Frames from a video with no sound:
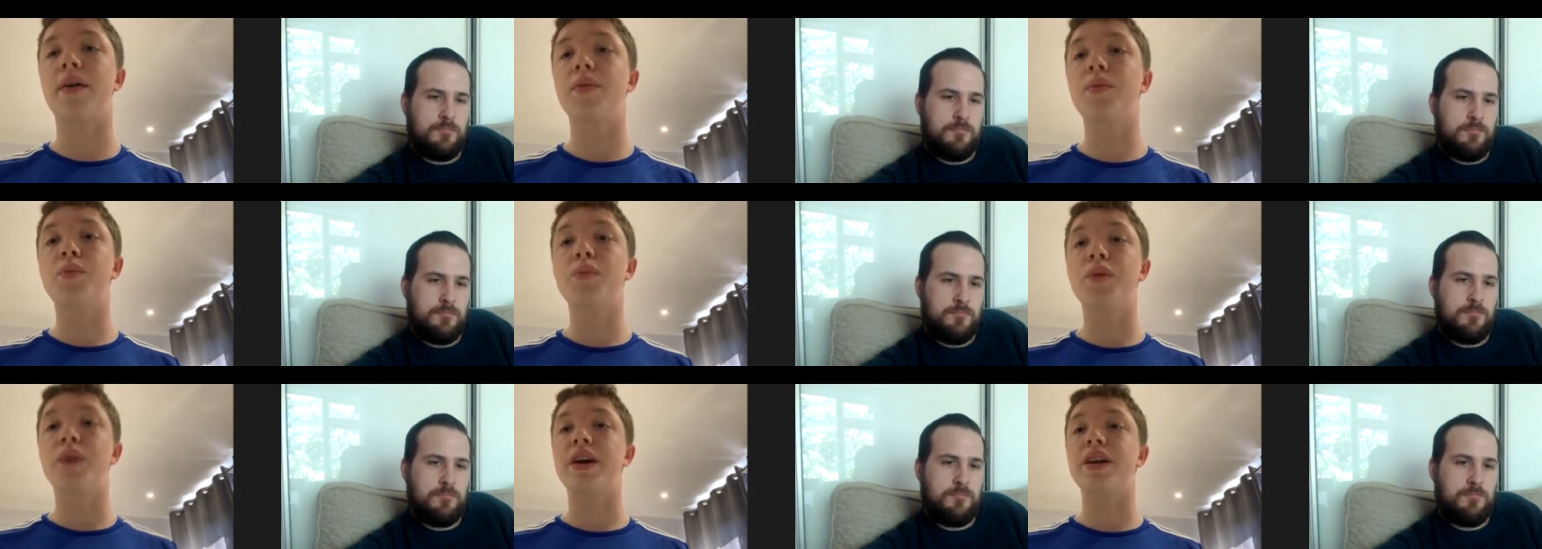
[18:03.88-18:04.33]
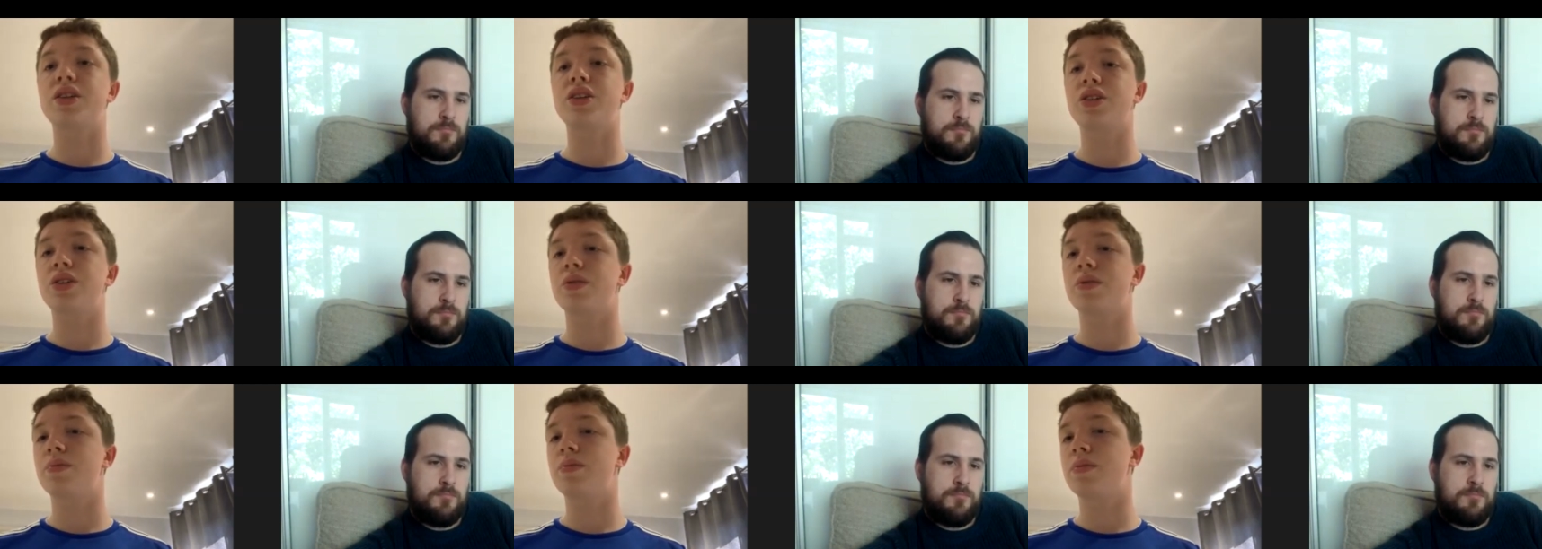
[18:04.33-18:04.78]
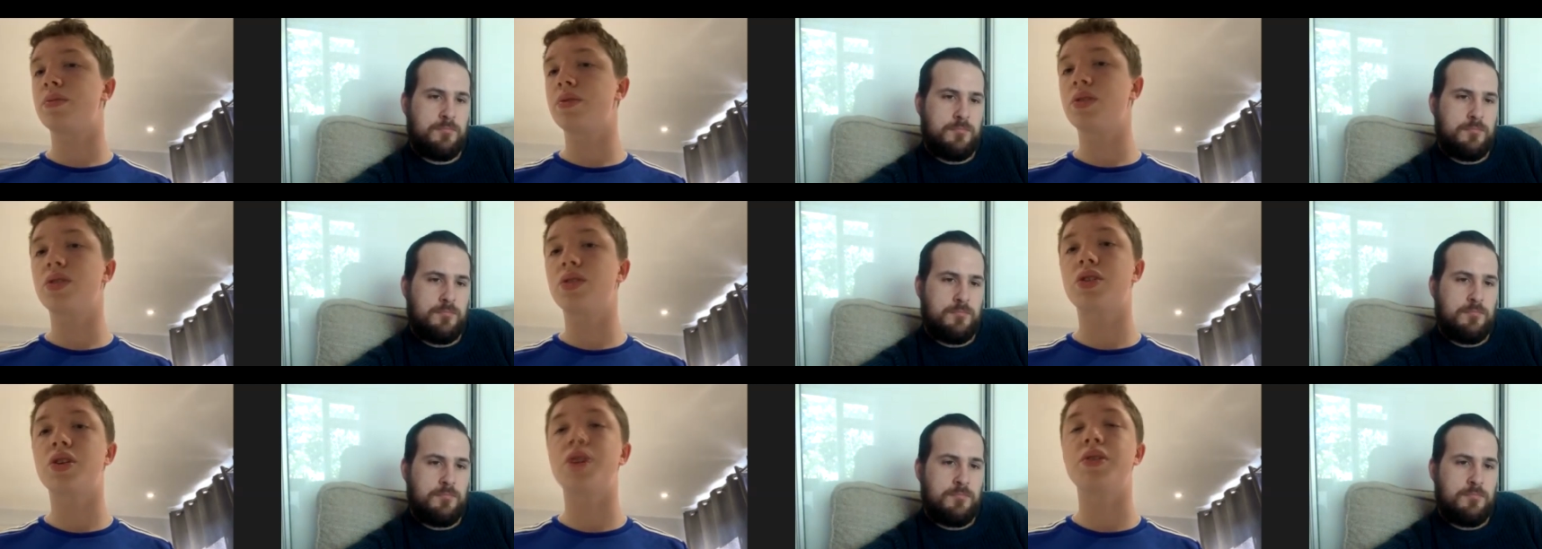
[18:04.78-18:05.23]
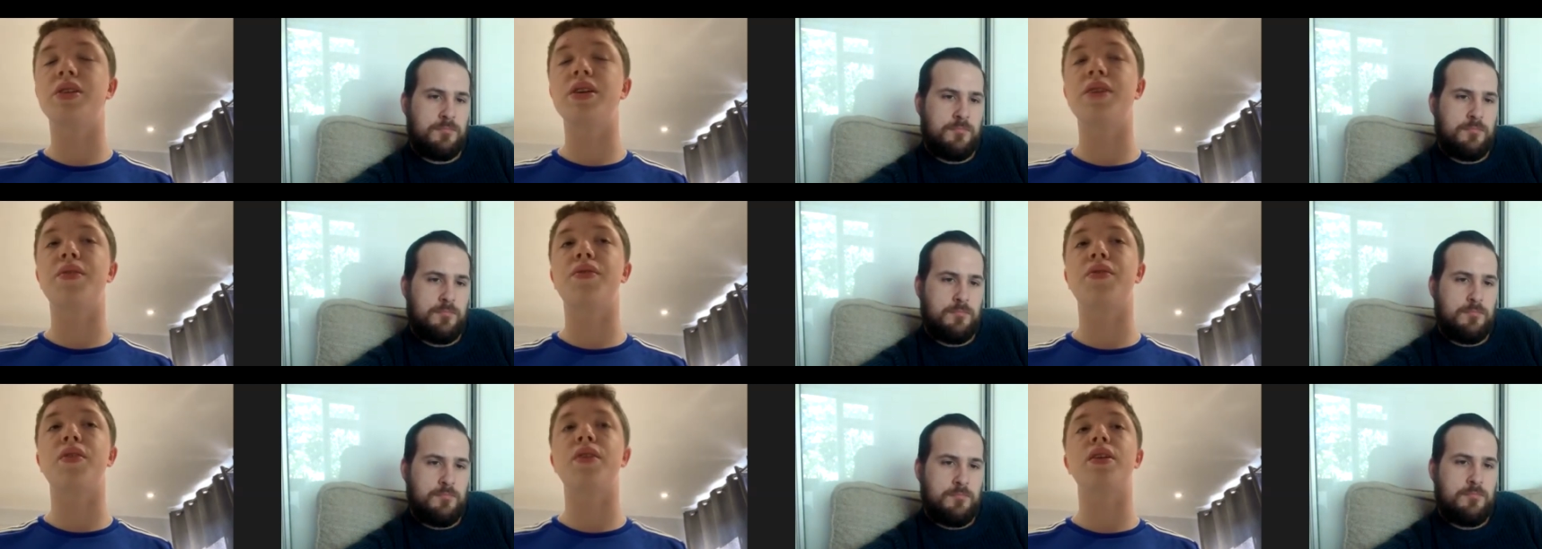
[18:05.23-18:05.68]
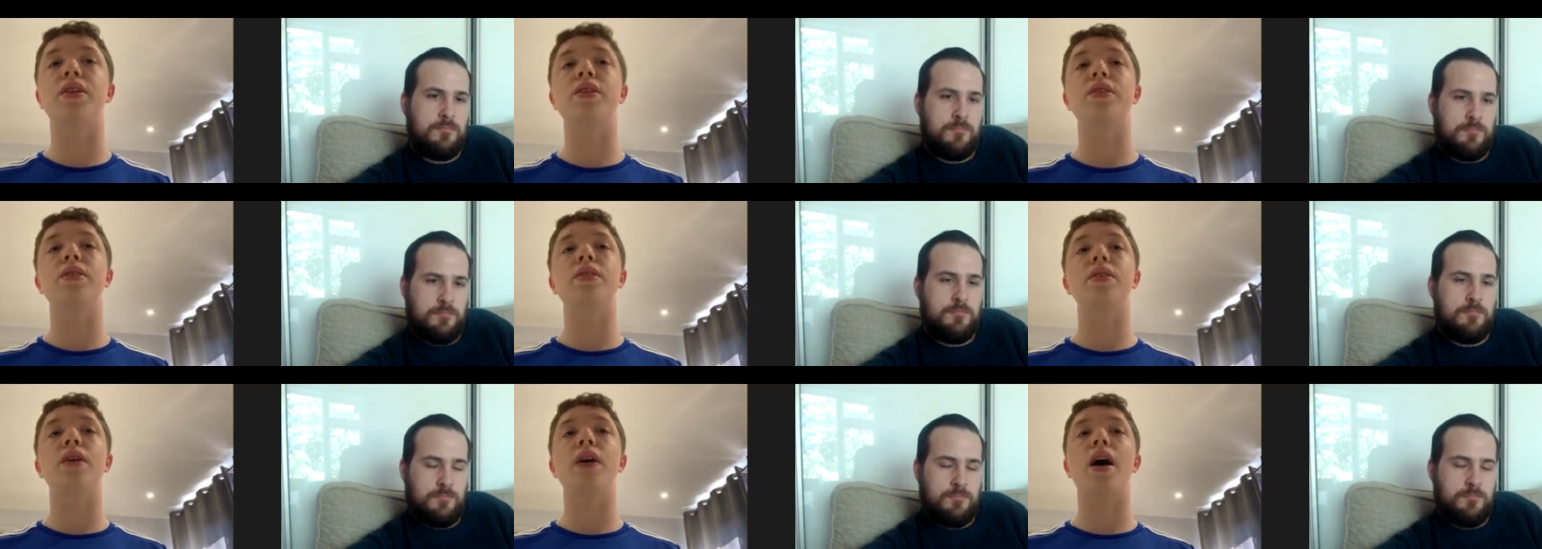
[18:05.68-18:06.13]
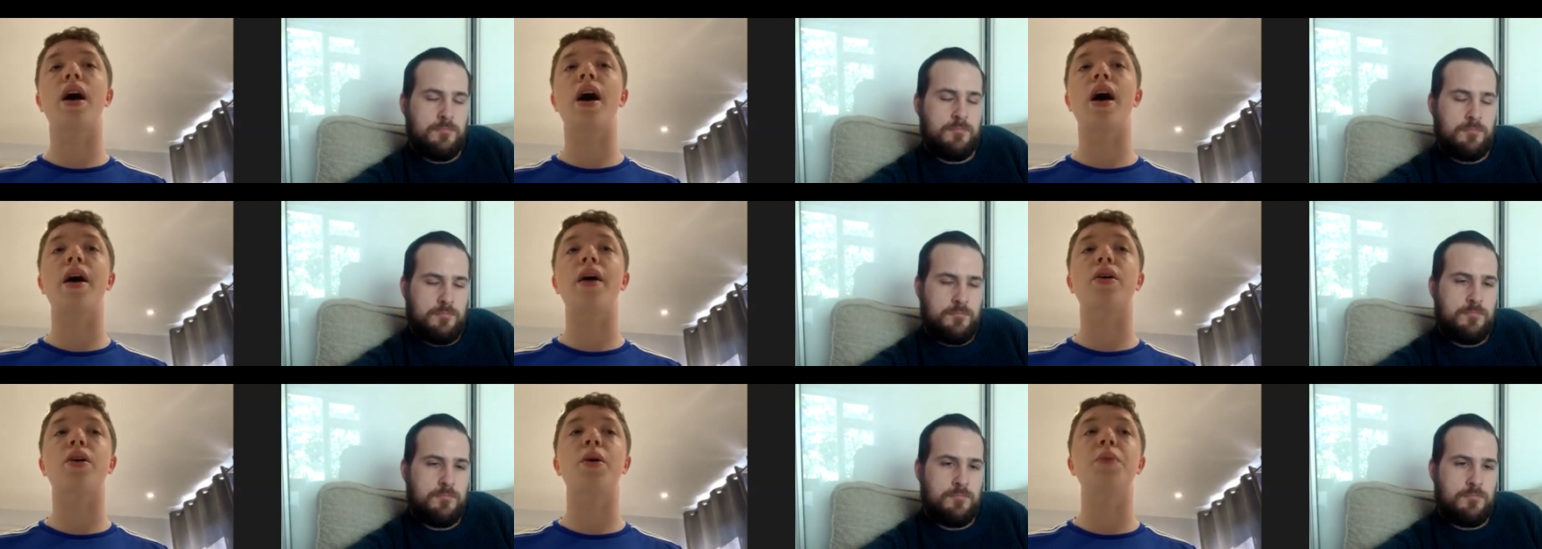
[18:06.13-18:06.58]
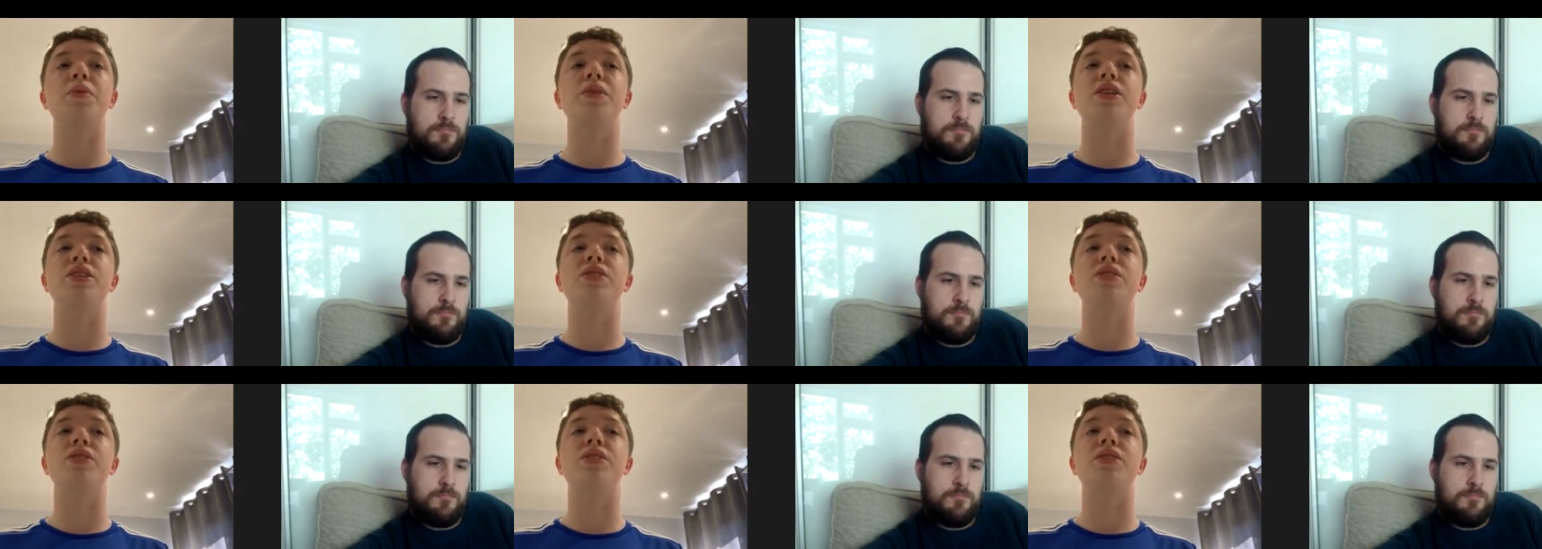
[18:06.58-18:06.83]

Speaker 1: which do different uh, competitions,